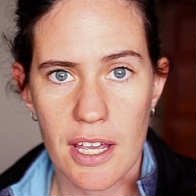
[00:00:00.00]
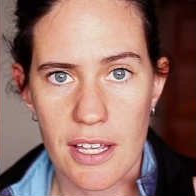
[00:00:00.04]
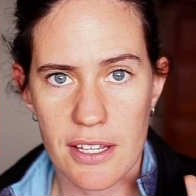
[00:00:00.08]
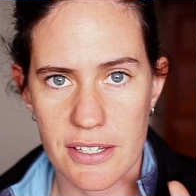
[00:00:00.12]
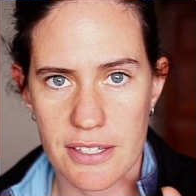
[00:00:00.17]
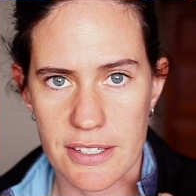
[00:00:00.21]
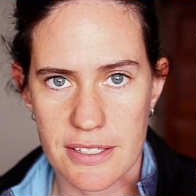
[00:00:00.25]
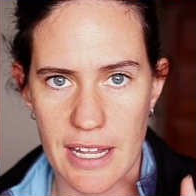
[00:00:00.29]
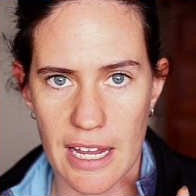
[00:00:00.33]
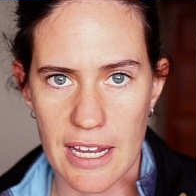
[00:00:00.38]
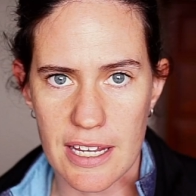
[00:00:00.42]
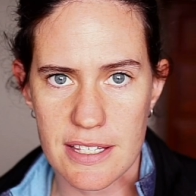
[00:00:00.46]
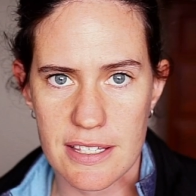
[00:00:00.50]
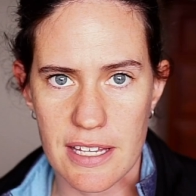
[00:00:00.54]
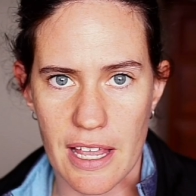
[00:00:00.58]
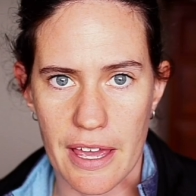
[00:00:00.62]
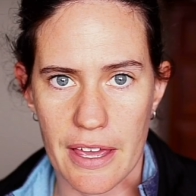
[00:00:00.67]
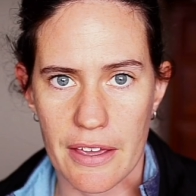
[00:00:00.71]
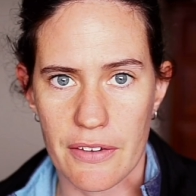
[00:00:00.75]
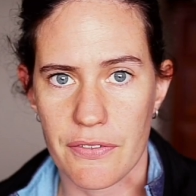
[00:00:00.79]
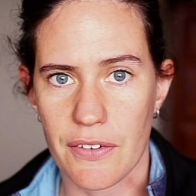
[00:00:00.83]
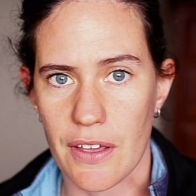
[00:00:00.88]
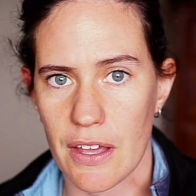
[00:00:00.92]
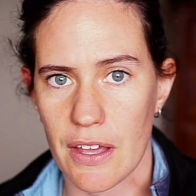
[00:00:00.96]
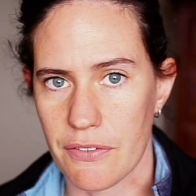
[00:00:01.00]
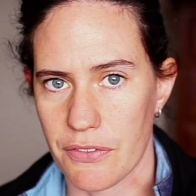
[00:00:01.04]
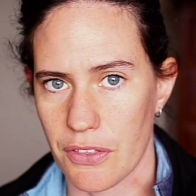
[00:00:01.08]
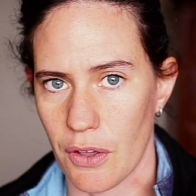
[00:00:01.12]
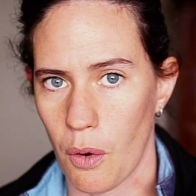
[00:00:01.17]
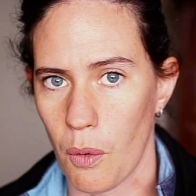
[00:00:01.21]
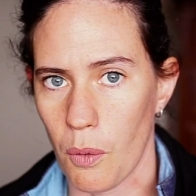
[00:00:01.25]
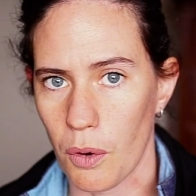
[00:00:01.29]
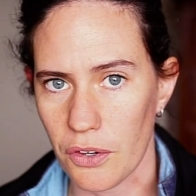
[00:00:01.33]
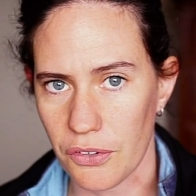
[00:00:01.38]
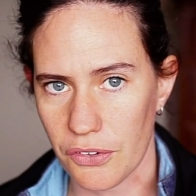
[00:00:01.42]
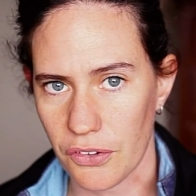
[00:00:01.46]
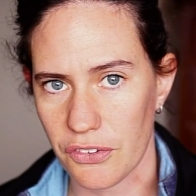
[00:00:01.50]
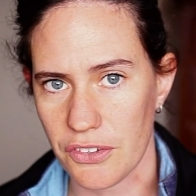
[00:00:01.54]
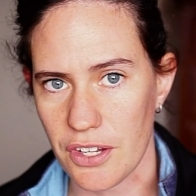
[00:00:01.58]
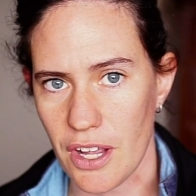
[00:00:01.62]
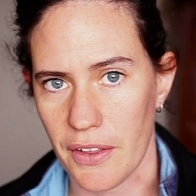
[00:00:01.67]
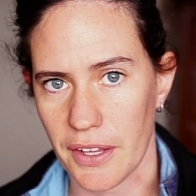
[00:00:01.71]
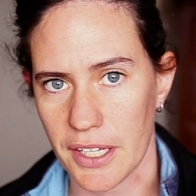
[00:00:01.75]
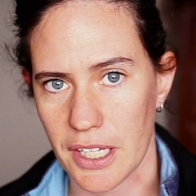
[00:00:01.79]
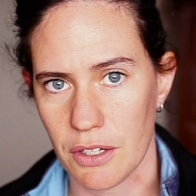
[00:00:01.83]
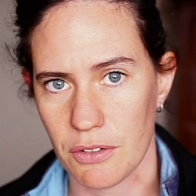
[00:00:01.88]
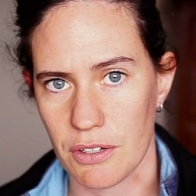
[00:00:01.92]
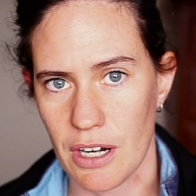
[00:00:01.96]
Stay safe. If the horse is
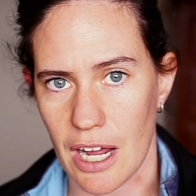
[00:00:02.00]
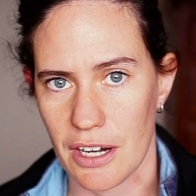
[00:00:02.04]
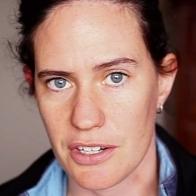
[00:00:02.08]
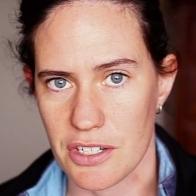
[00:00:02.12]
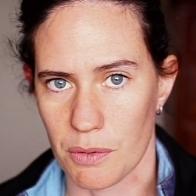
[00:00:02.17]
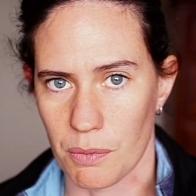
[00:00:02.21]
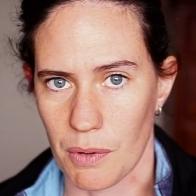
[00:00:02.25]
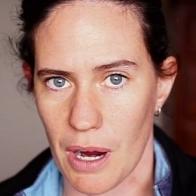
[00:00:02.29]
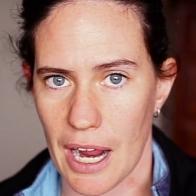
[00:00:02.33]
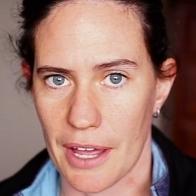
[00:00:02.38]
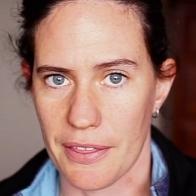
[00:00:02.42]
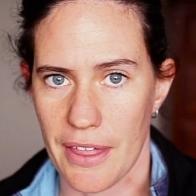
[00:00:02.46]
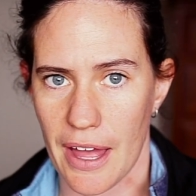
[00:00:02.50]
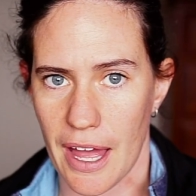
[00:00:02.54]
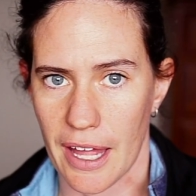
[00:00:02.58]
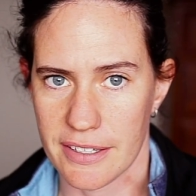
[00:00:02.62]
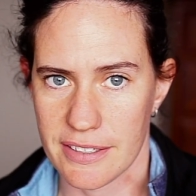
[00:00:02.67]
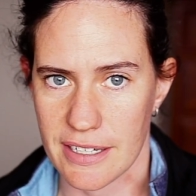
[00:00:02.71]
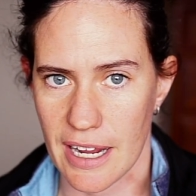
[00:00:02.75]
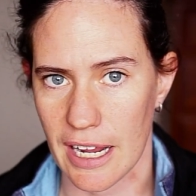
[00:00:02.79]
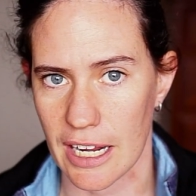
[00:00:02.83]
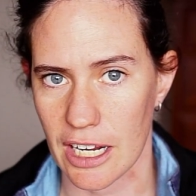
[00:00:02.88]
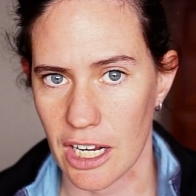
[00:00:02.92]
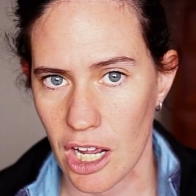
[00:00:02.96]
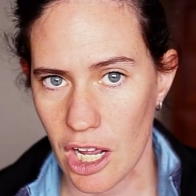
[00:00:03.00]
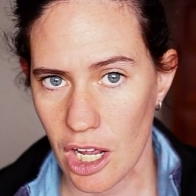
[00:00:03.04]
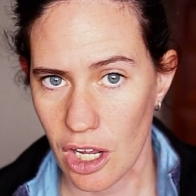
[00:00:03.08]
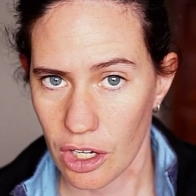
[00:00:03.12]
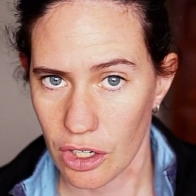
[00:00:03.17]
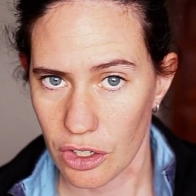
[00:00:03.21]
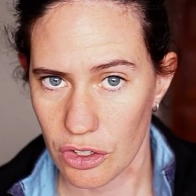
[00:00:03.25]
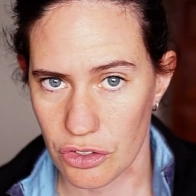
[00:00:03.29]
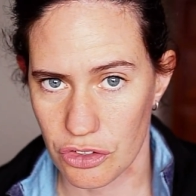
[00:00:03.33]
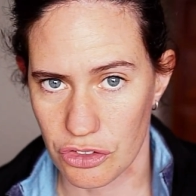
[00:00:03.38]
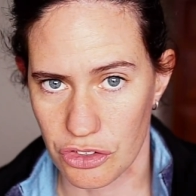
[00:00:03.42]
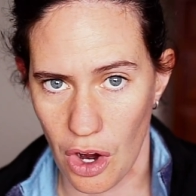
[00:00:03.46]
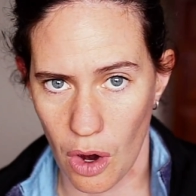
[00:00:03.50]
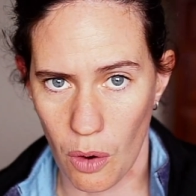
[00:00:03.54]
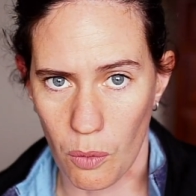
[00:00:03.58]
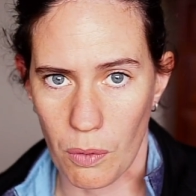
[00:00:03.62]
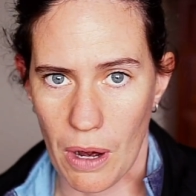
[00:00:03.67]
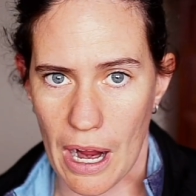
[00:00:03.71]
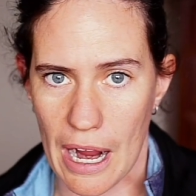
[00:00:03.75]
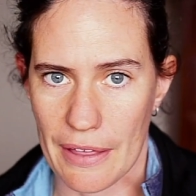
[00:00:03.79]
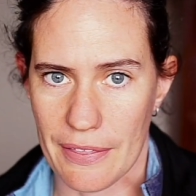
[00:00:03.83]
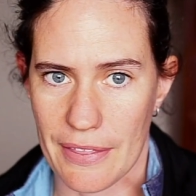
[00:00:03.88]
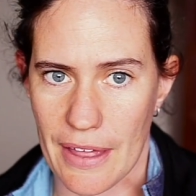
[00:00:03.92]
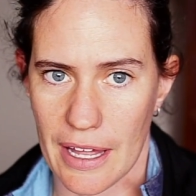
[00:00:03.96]
telling you not to ride that day, don't
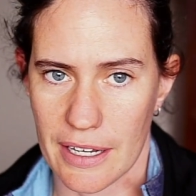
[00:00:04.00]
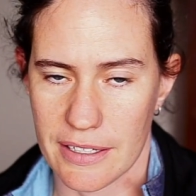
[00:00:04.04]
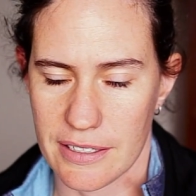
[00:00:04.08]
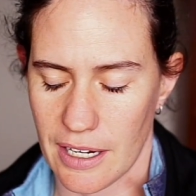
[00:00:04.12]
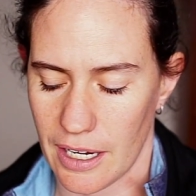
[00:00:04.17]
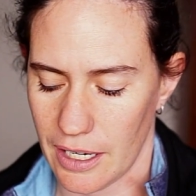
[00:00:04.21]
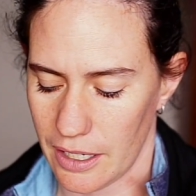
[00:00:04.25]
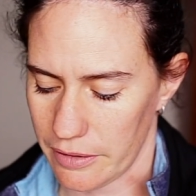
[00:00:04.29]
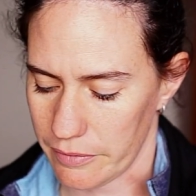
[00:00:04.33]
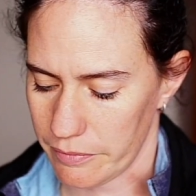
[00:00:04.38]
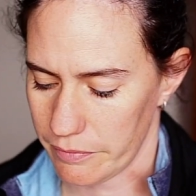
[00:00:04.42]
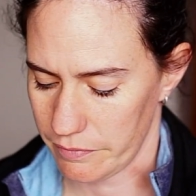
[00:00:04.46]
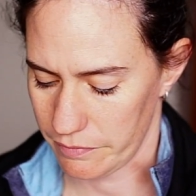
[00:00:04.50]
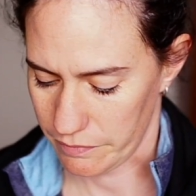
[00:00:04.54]
ride that day.